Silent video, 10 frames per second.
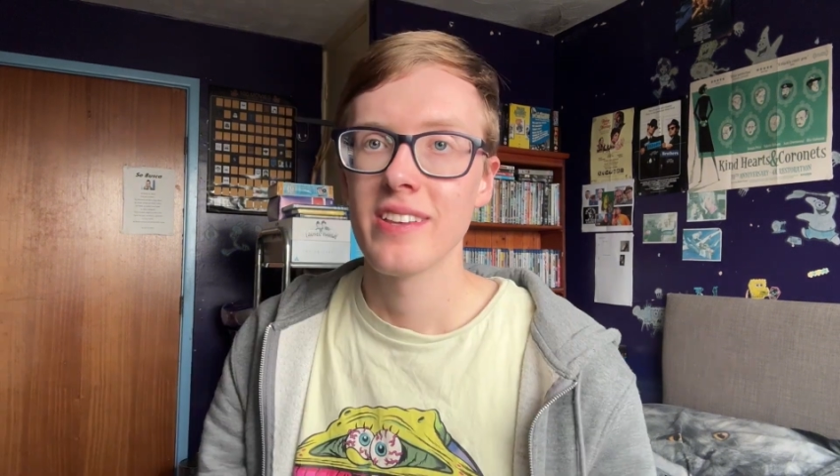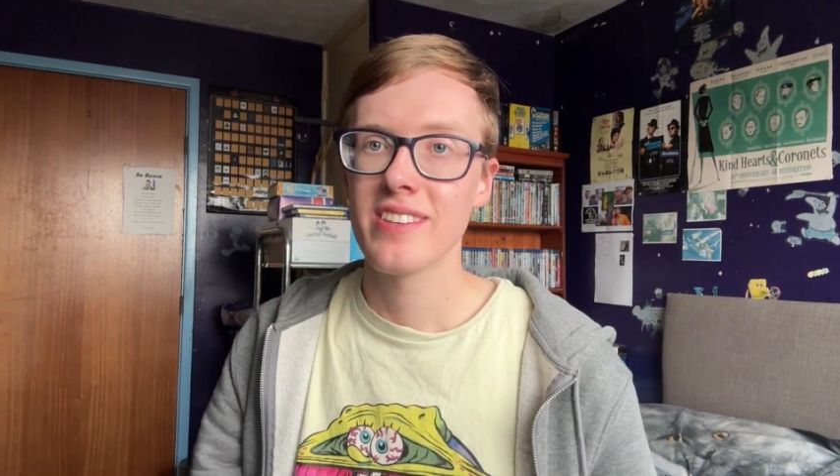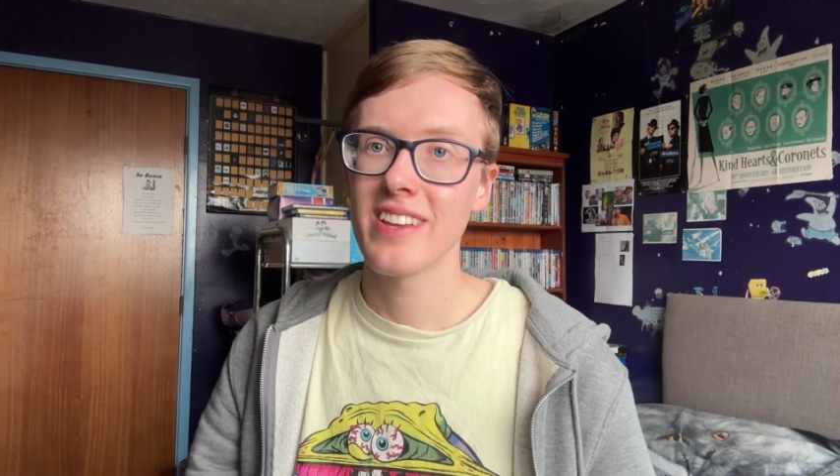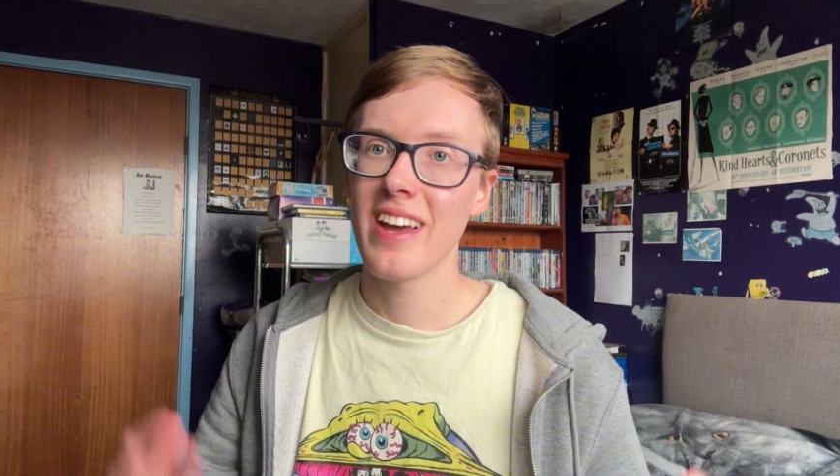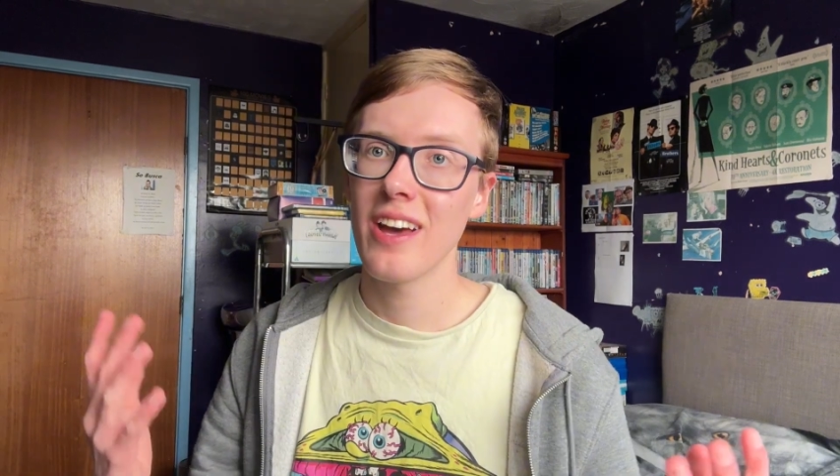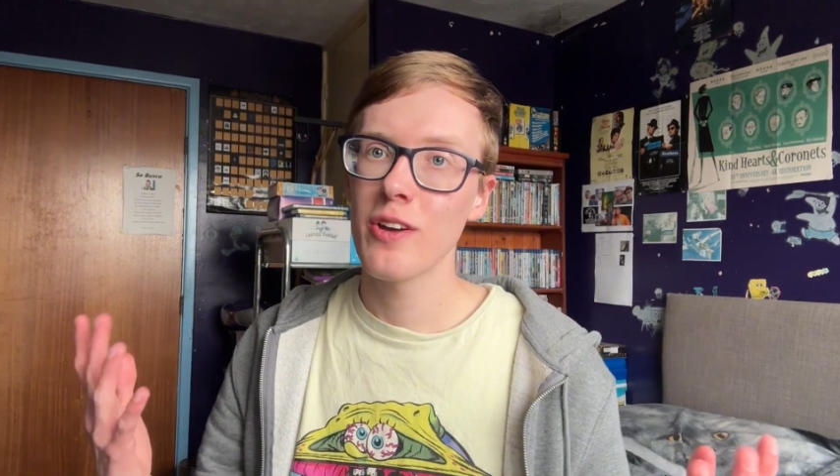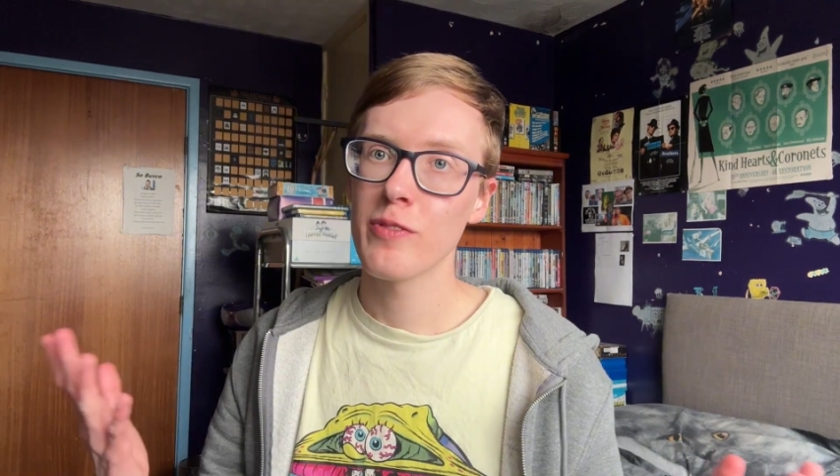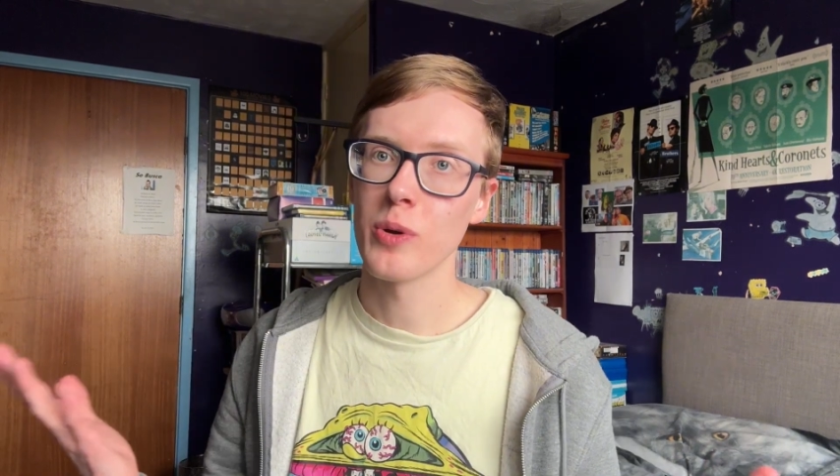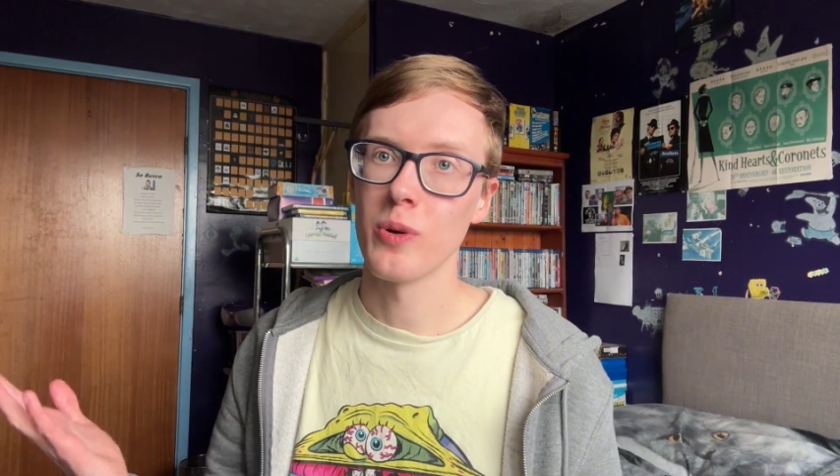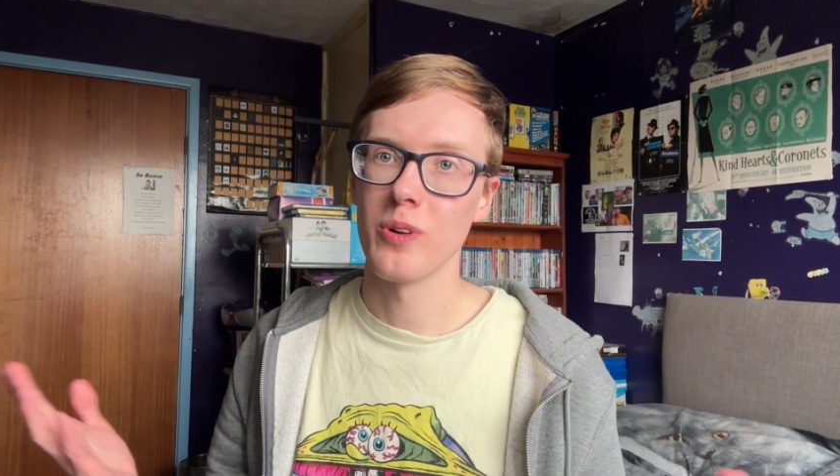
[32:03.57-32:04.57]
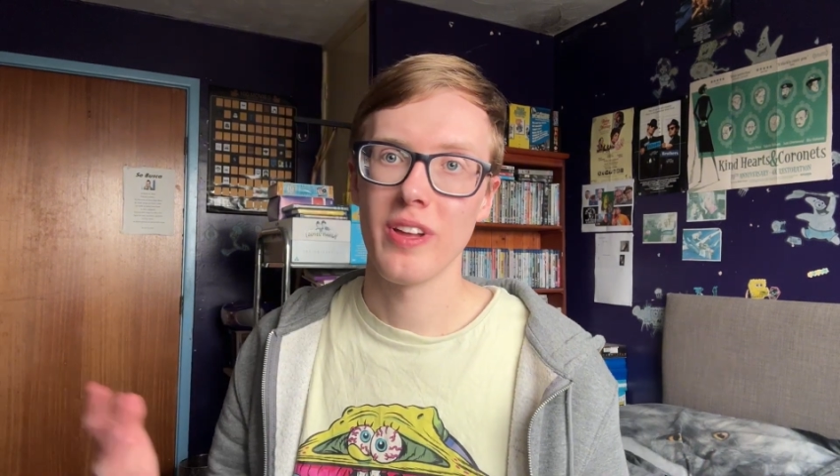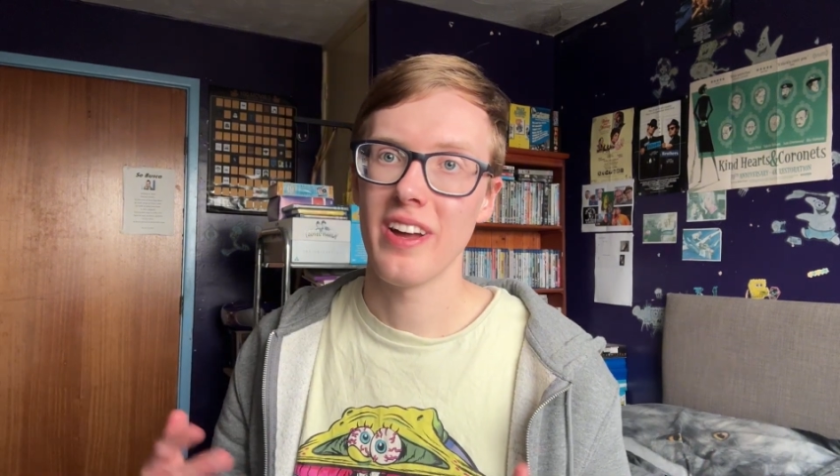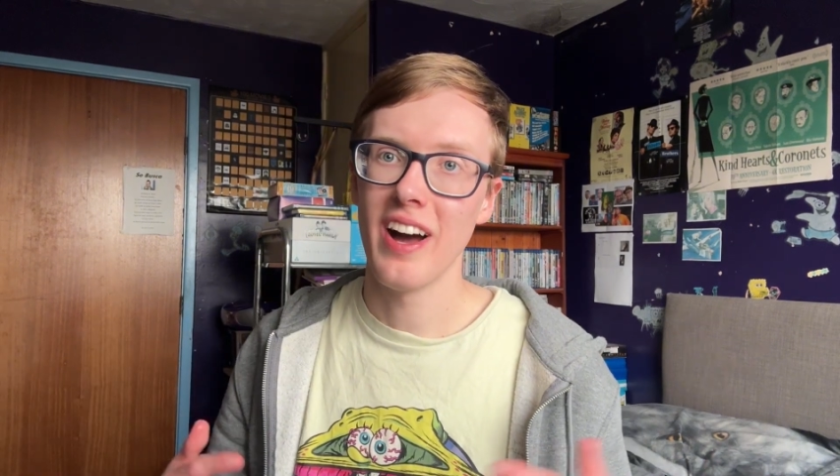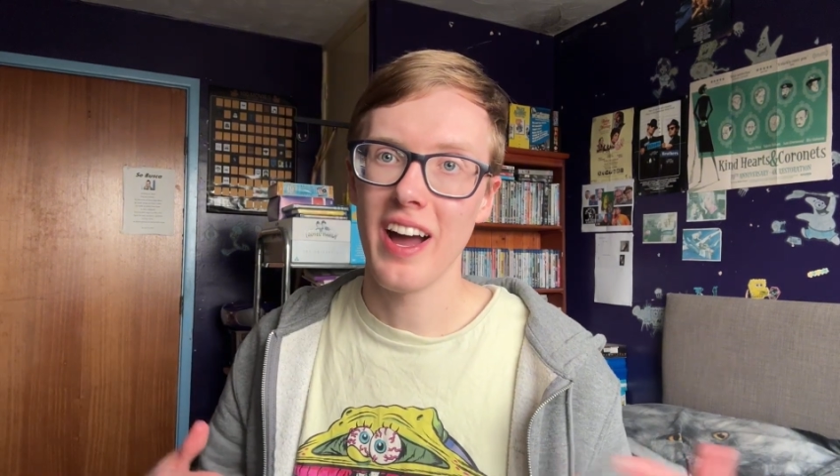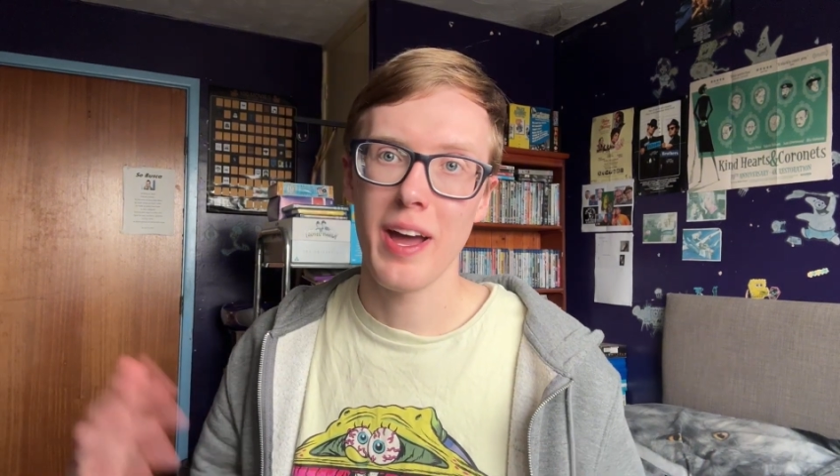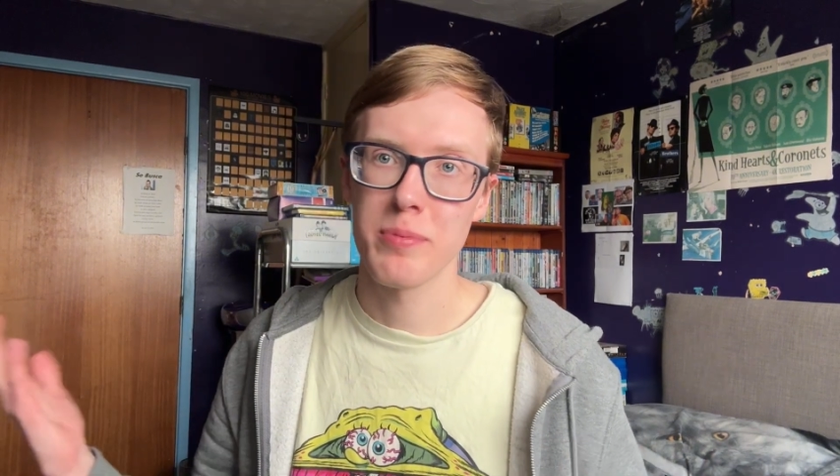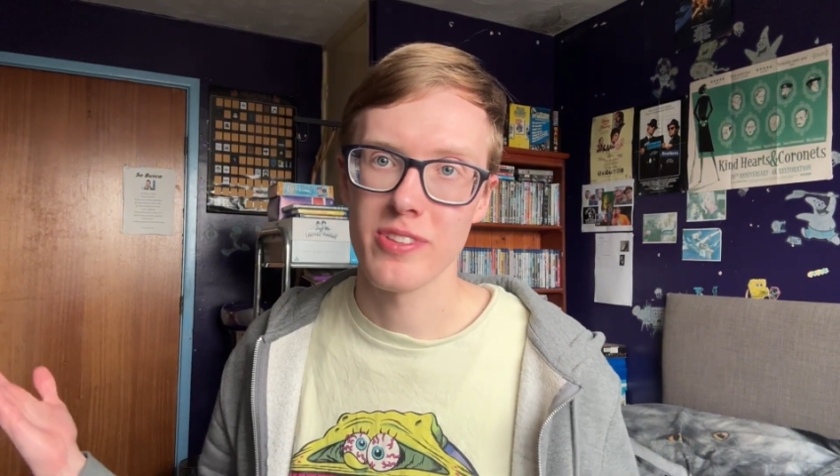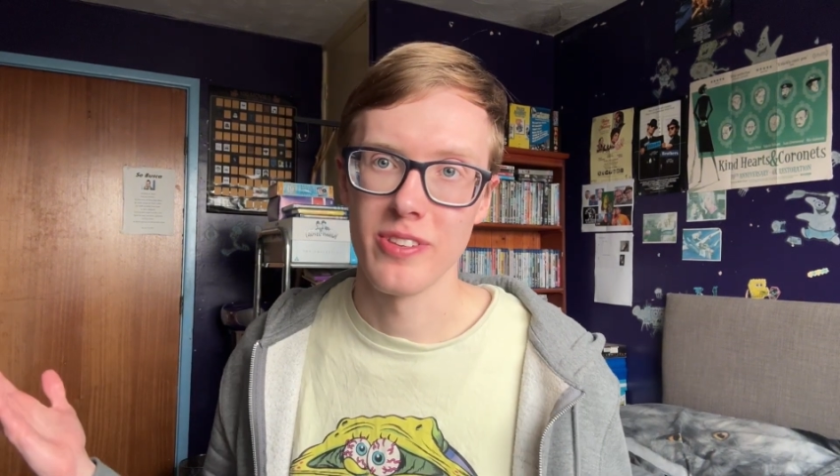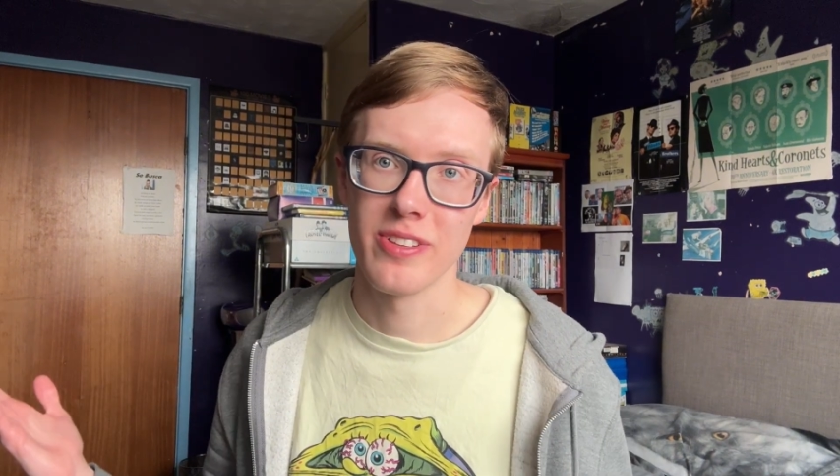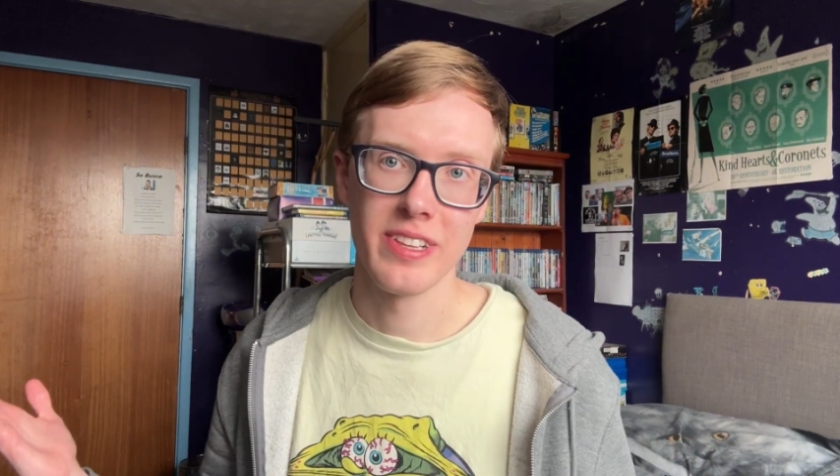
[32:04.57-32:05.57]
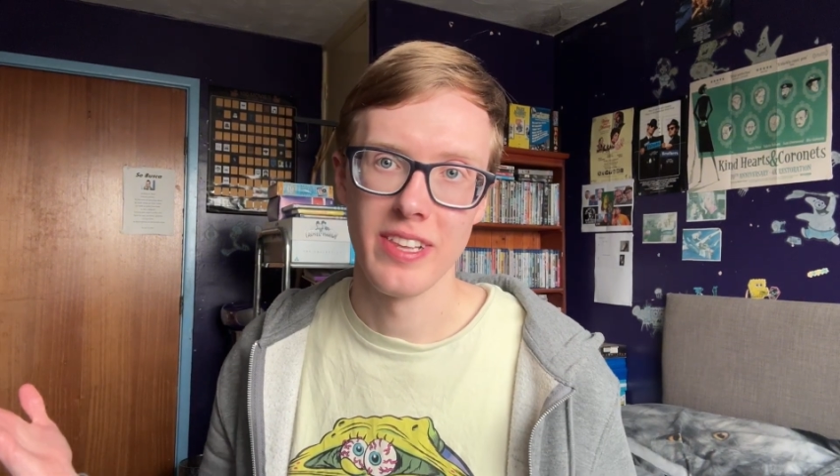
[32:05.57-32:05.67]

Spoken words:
So yeah, overall I absolutely